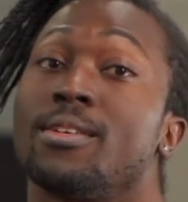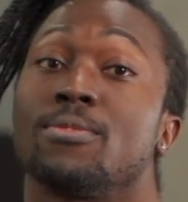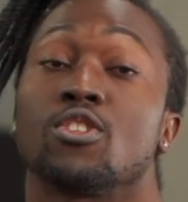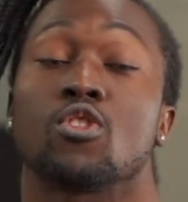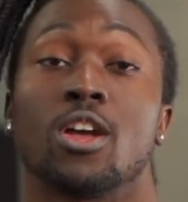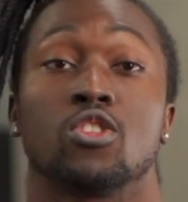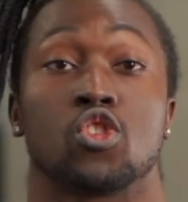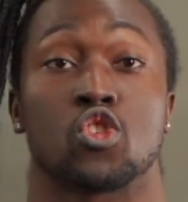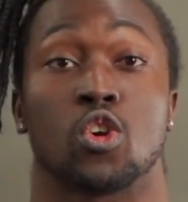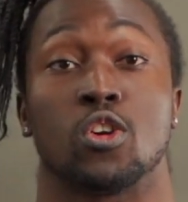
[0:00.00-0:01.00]
I'm just trying to
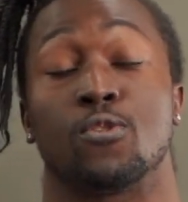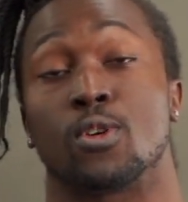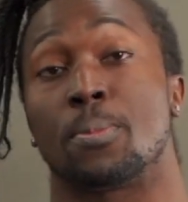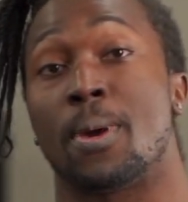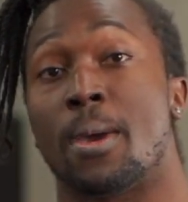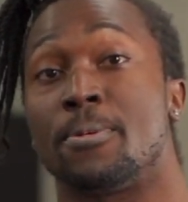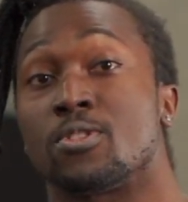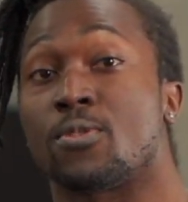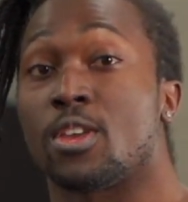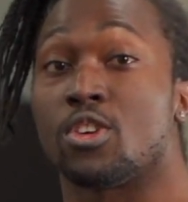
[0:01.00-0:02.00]
show you, for the
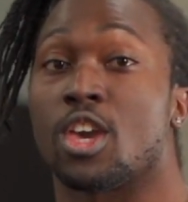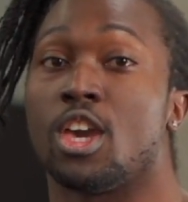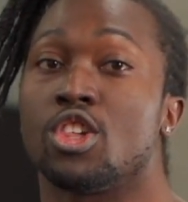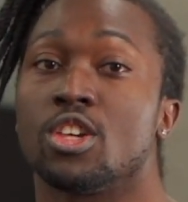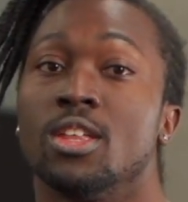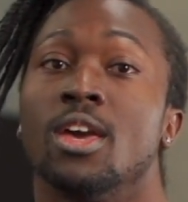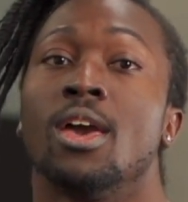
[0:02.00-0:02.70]
purpose of education,